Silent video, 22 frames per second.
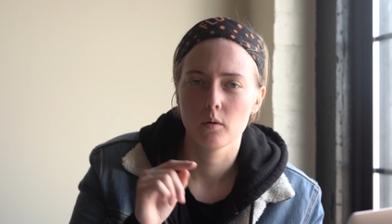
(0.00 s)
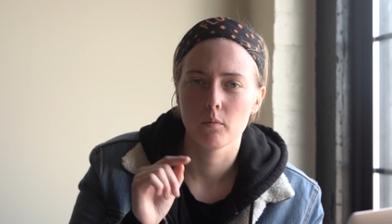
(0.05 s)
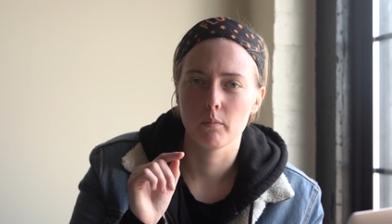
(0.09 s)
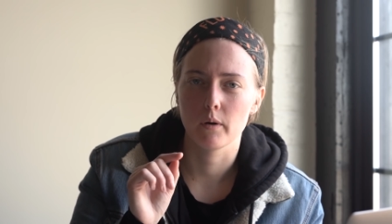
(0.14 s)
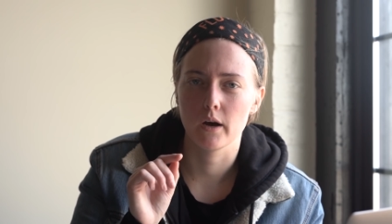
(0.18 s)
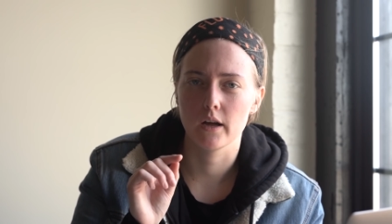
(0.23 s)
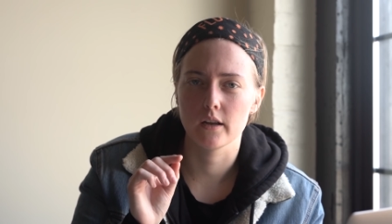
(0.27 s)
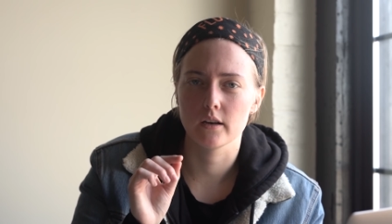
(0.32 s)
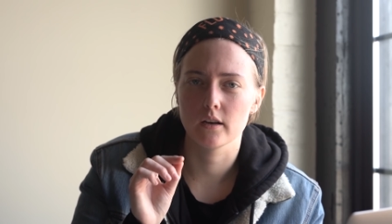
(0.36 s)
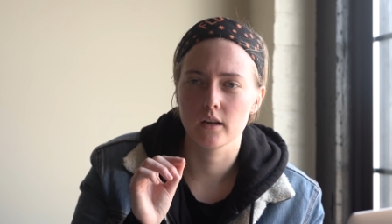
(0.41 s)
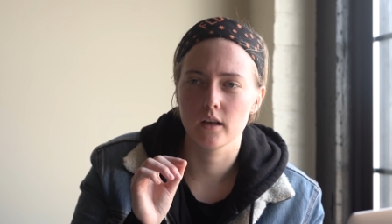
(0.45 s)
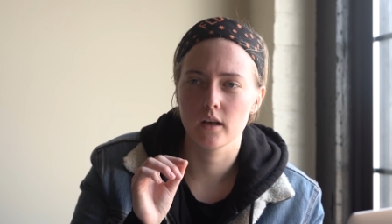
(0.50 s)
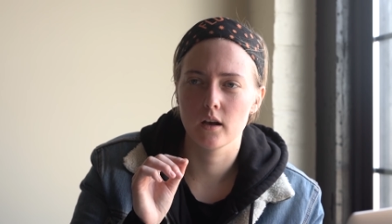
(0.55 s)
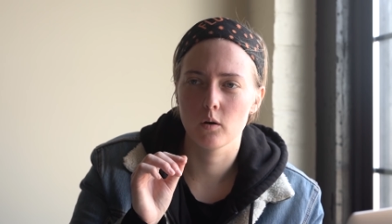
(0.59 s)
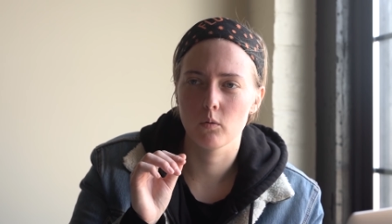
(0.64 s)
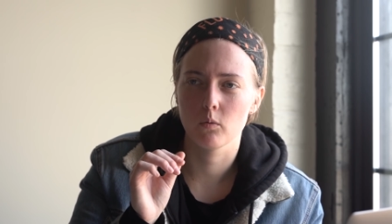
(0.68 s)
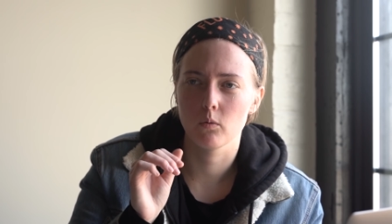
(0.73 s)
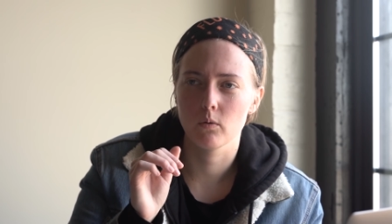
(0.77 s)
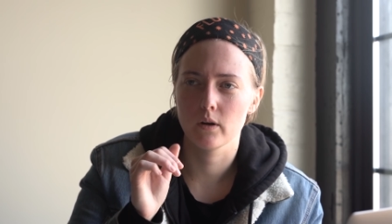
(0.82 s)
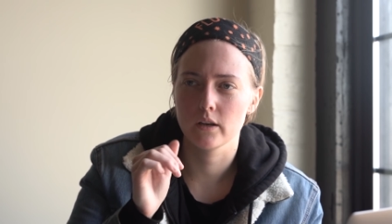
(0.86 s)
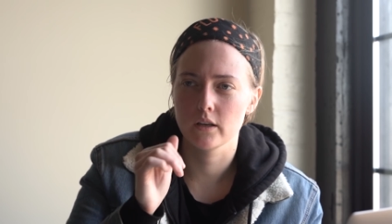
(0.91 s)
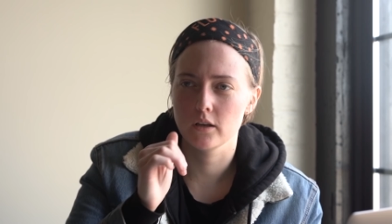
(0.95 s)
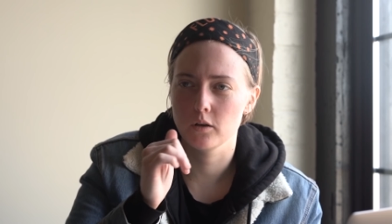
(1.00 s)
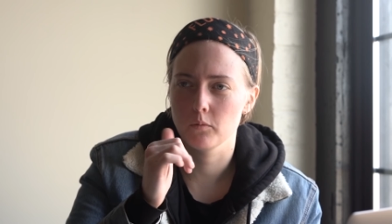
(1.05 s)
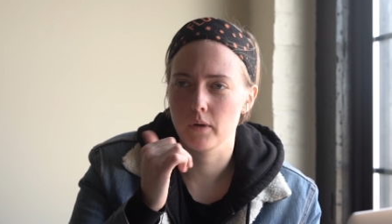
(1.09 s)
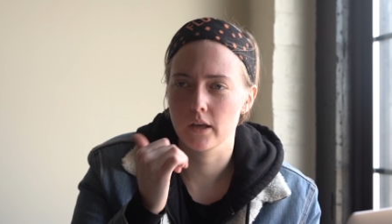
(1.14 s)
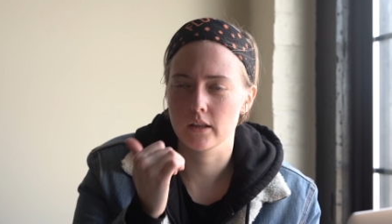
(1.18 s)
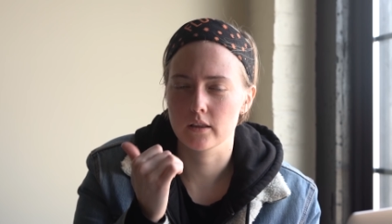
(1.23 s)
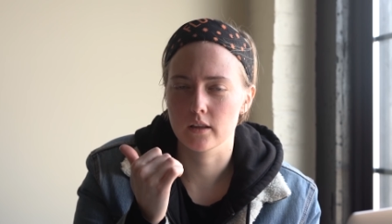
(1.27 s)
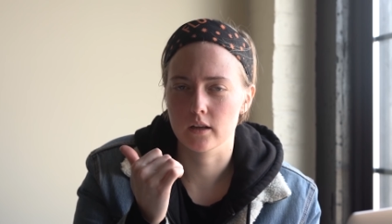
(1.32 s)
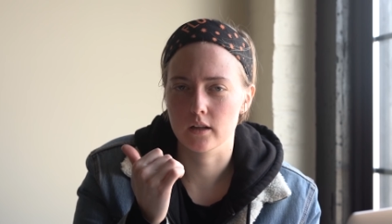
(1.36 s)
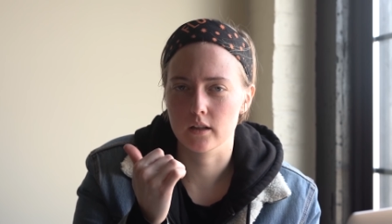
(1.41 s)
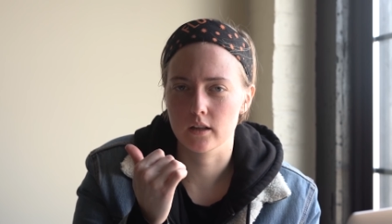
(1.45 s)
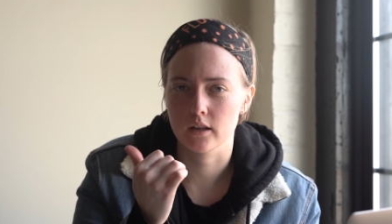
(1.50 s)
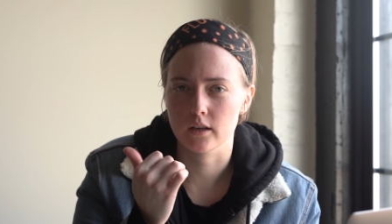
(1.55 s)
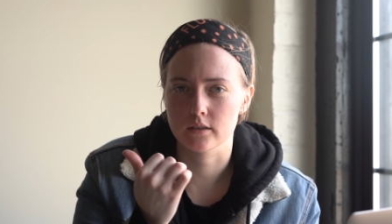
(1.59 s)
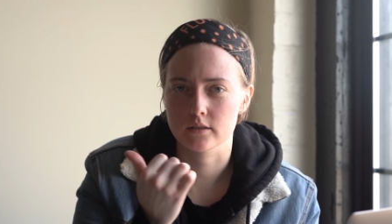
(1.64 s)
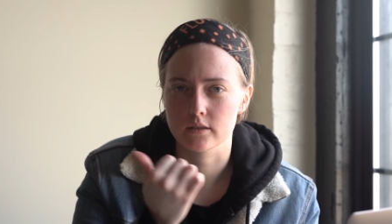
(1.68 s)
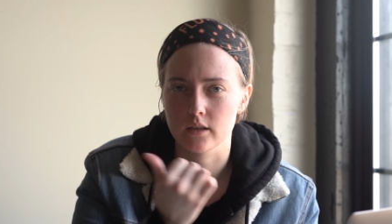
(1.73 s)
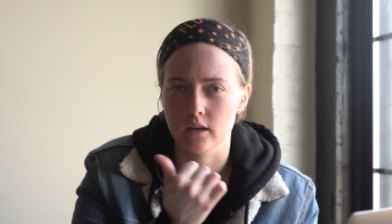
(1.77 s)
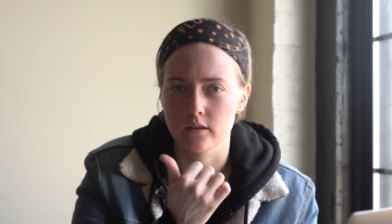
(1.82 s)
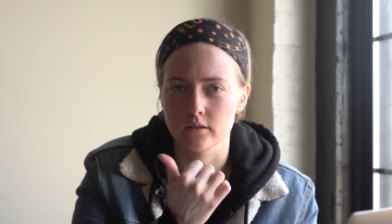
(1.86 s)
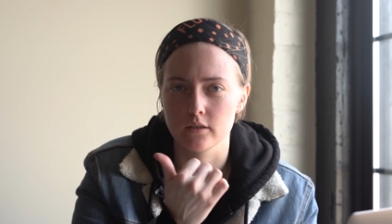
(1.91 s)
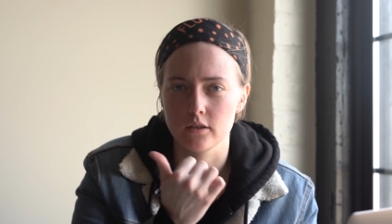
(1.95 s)
But when you make the click
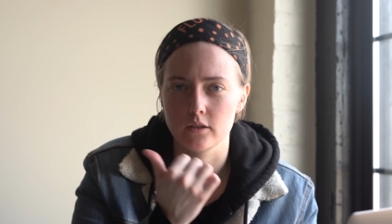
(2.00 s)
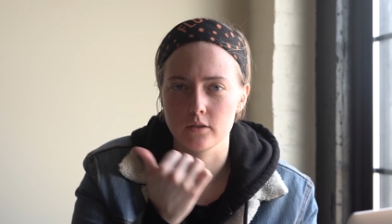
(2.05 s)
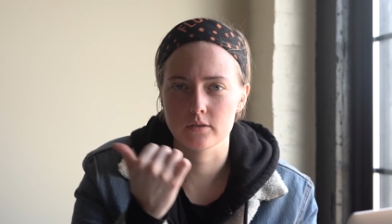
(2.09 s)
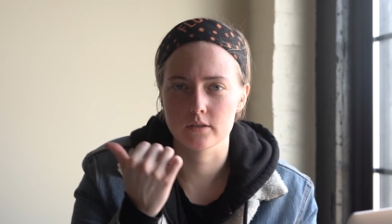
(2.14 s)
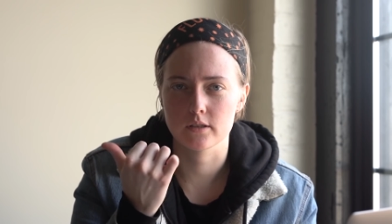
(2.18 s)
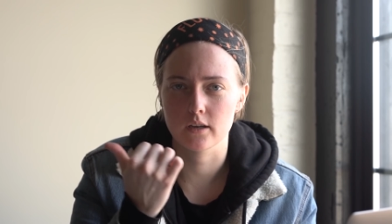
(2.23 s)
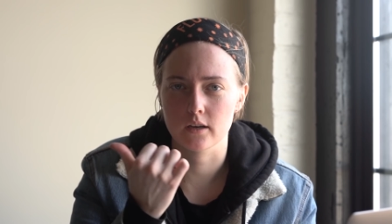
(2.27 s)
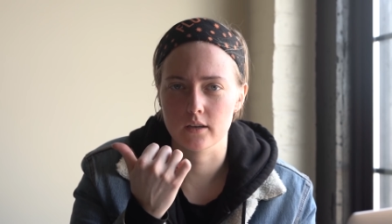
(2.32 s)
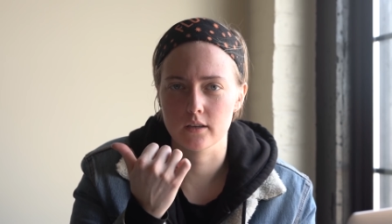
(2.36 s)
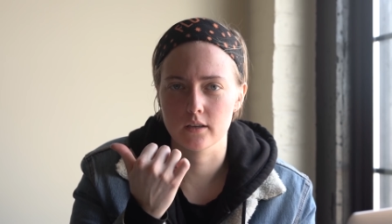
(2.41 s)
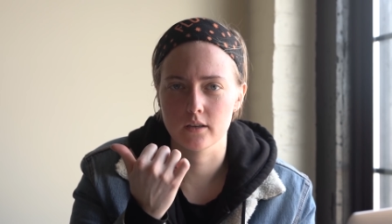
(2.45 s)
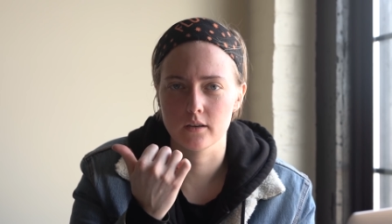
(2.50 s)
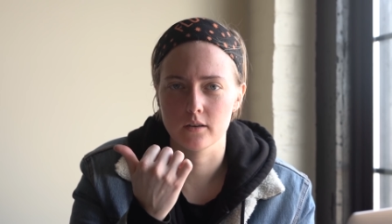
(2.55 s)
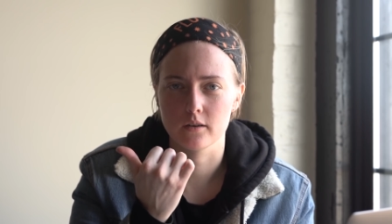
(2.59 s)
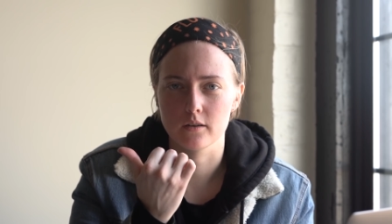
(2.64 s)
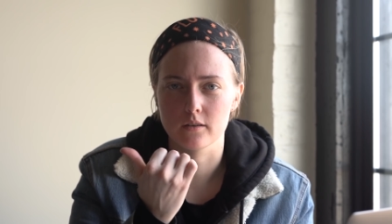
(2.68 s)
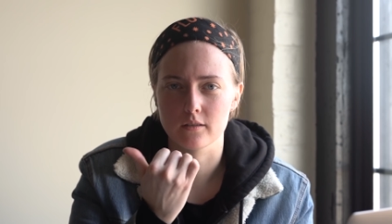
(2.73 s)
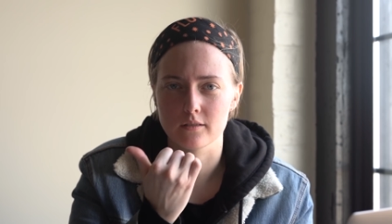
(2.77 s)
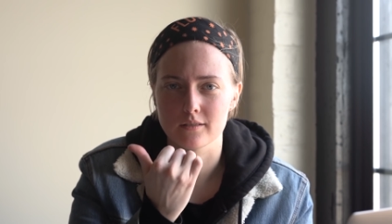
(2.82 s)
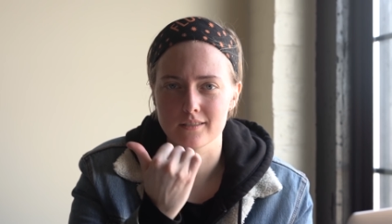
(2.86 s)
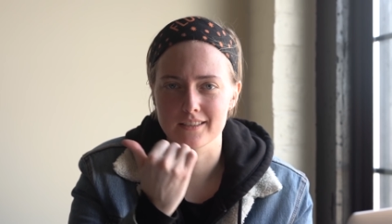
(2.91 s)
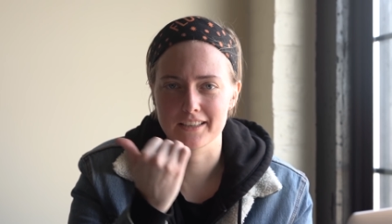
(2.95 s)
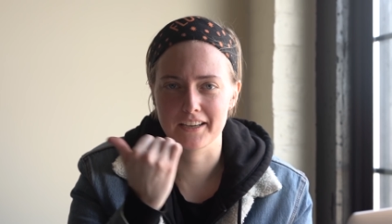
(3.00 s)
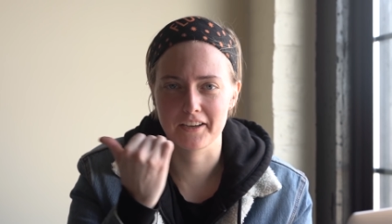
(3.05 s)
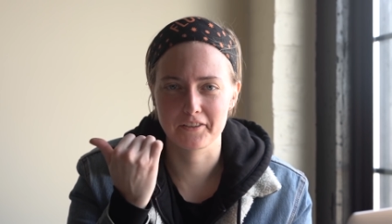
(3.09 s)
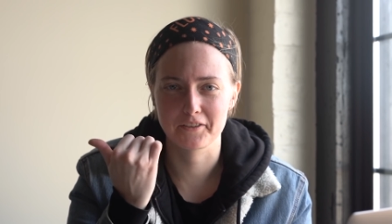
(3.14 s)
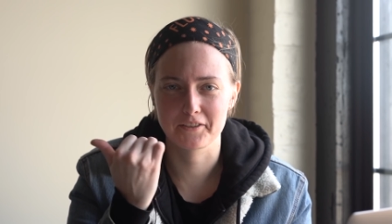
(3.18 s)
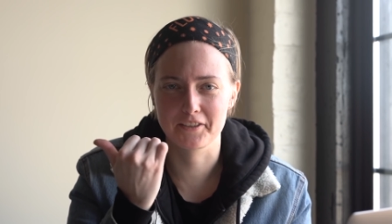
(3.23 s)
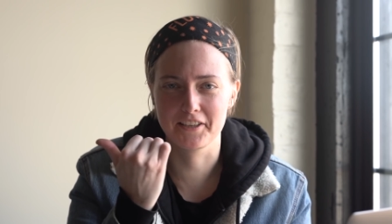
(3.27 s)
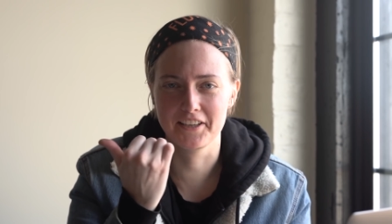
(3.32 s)
sound, you suck your tongue